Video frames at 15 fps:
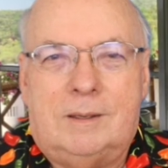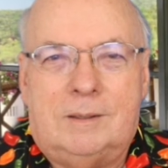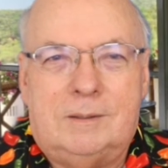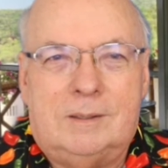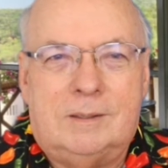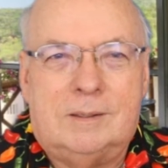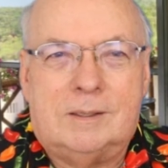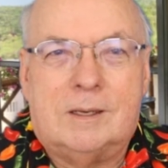
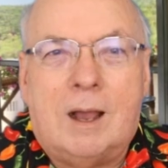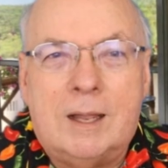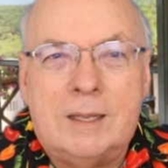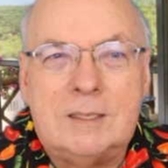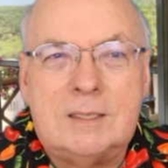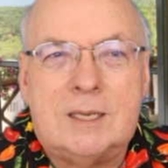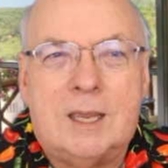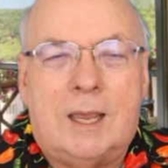
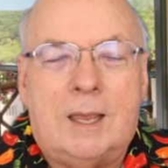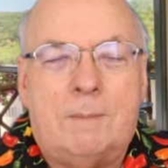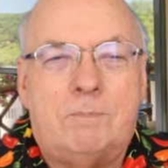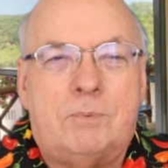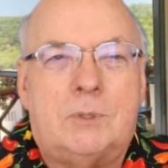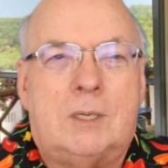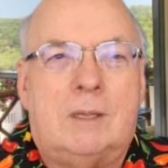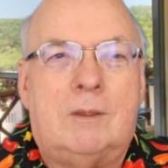concepts
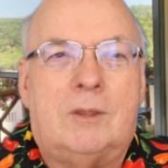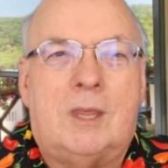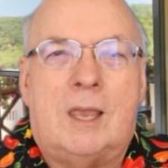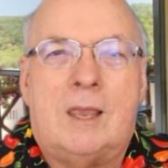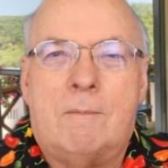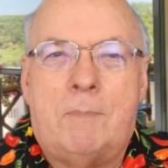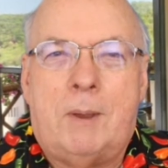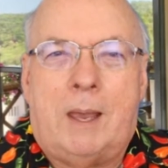and think
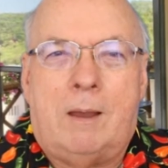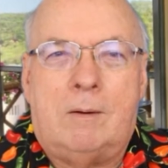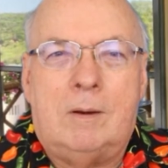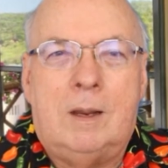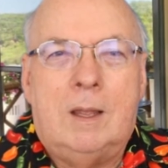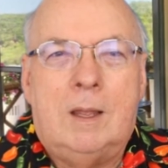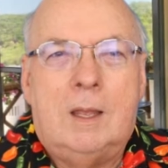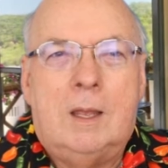about
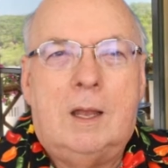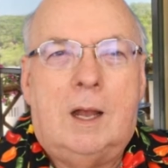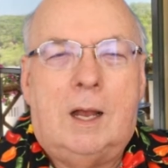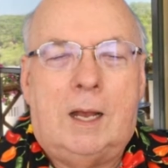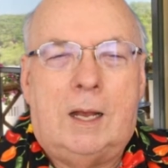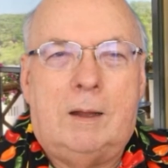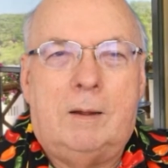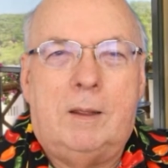
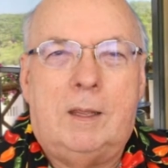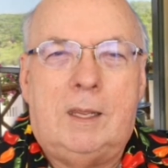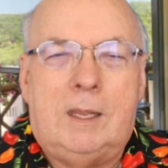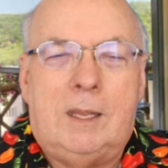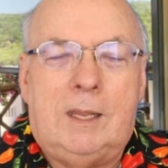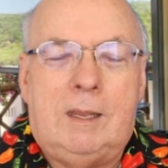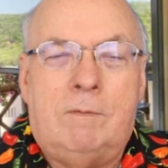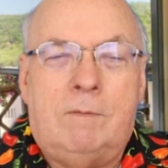
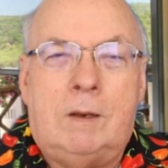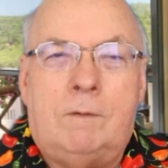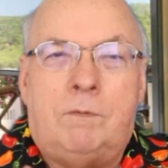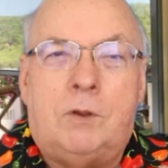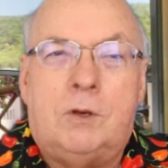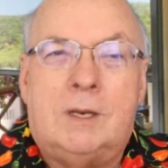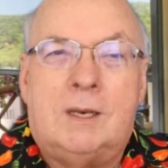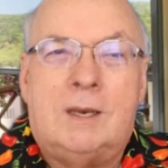even if you
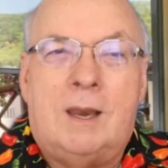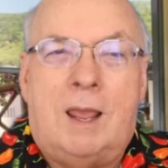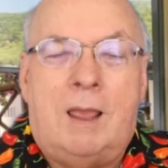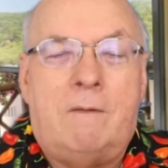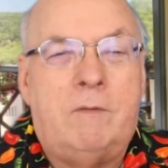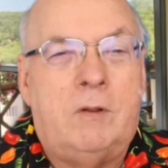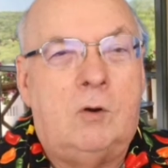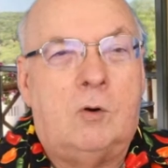didn't have a
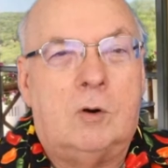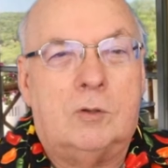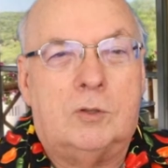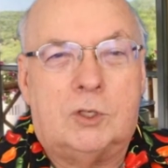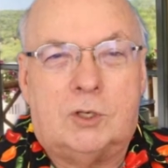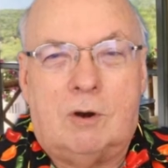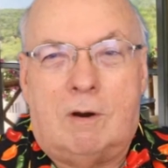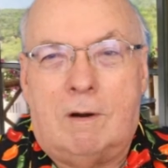North
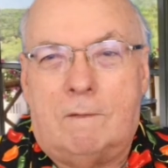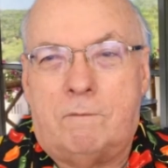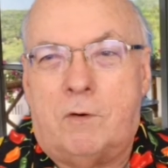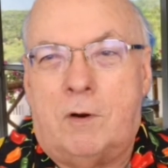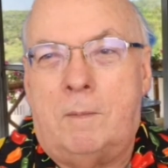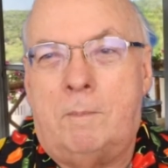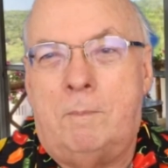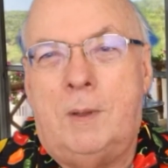Star from
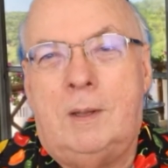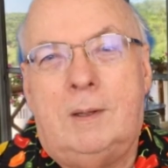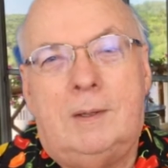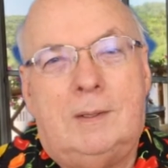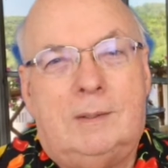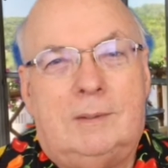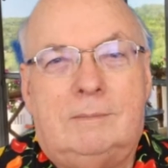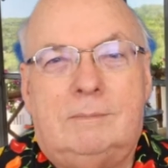
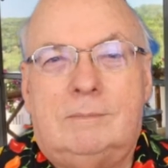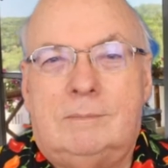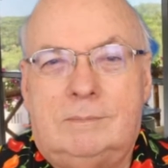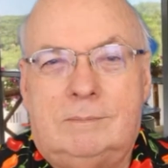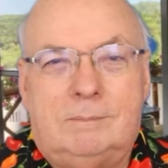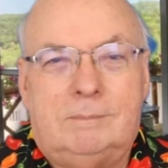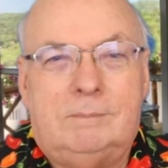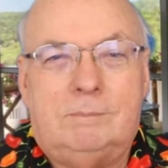
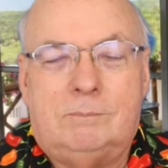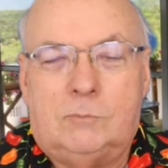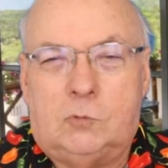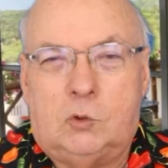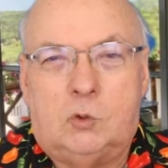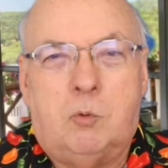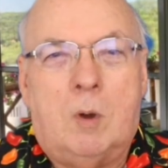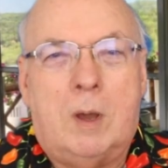
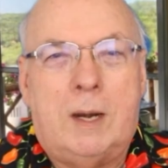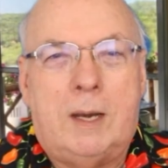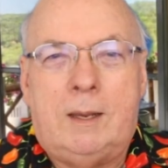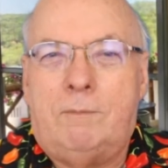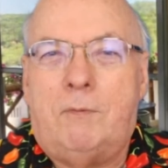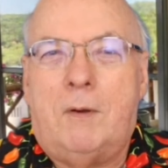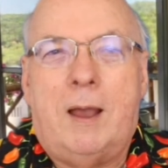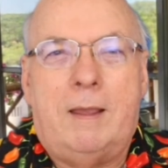
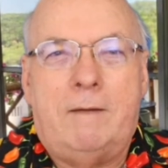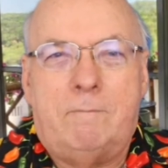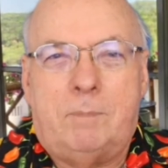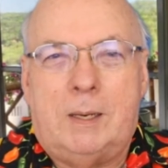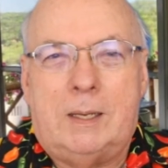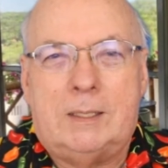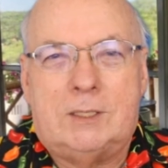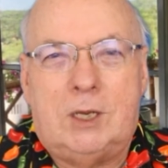25 plus
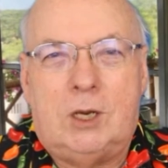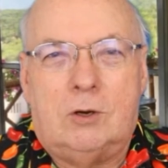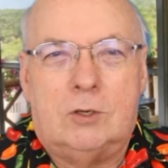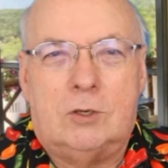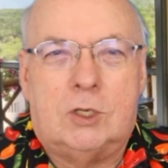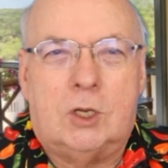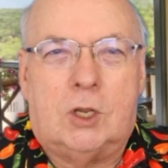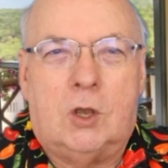years
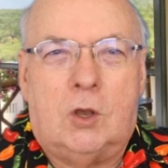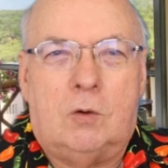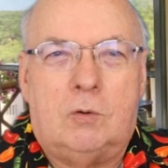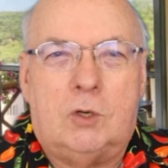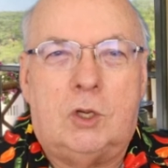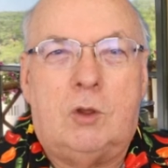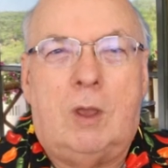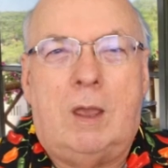ago, do you
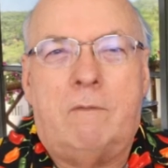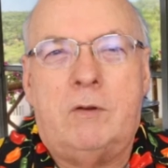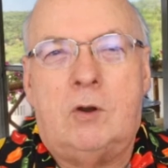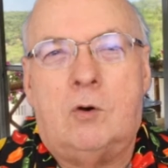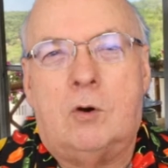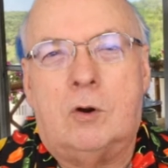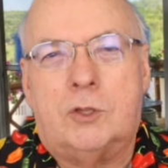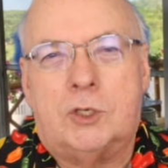have a North
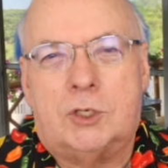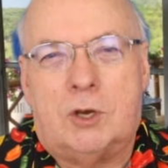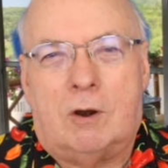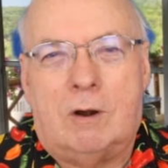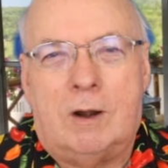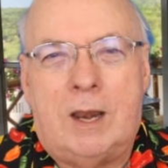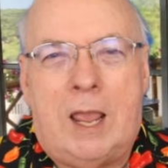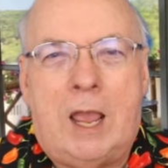Star
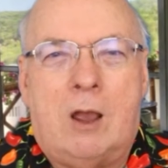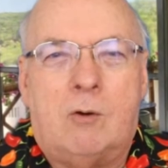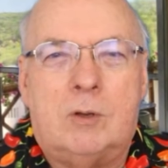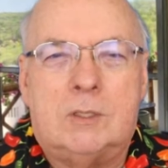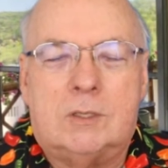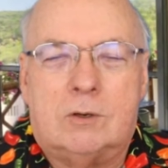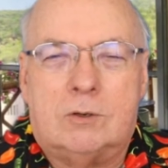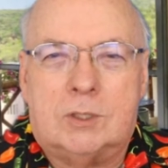now? Is there
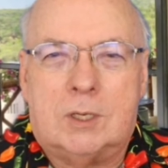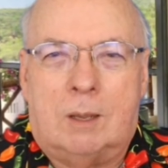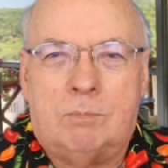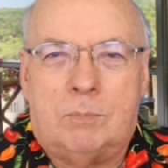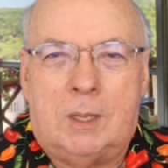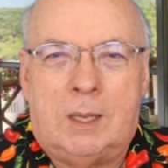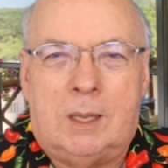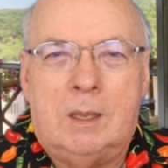something
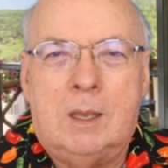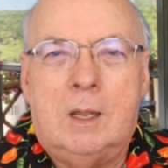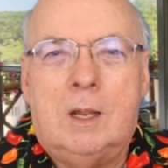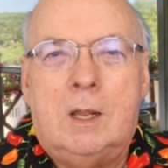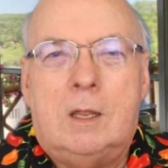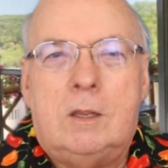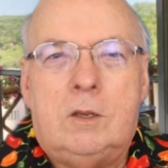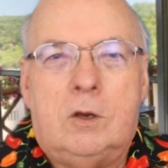
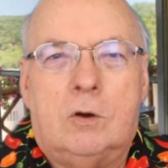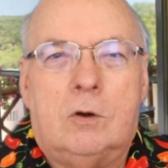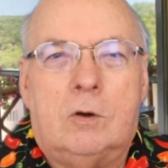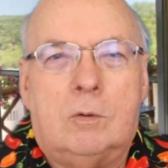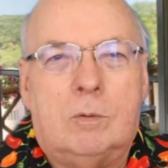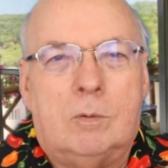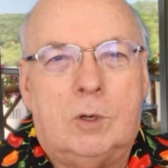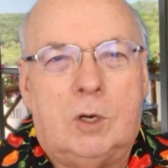you're
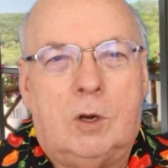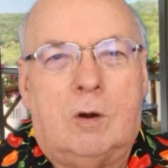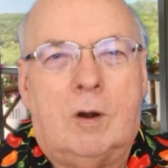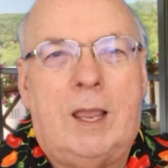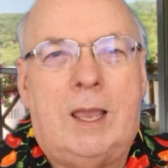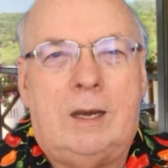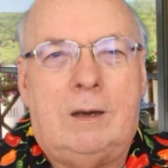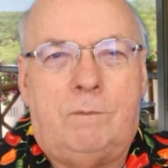
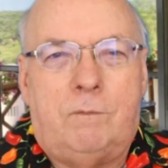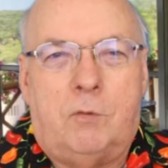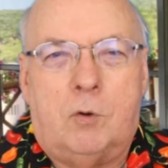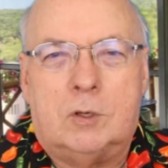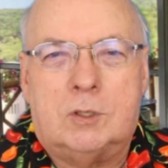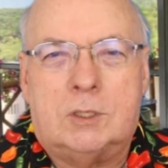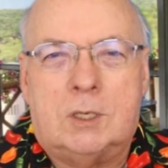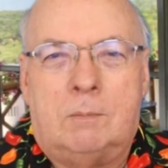headed for,
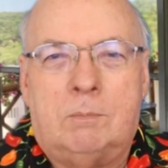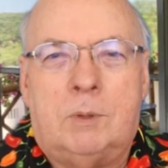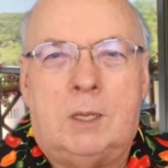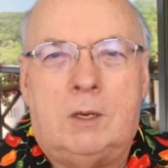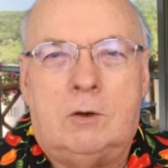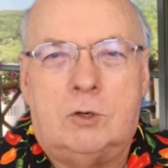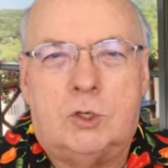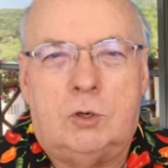something you're
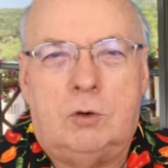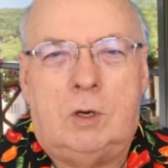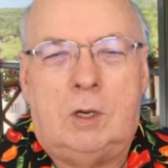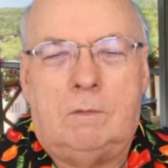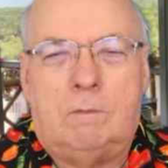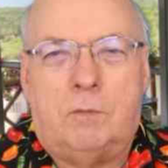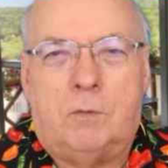shooting for?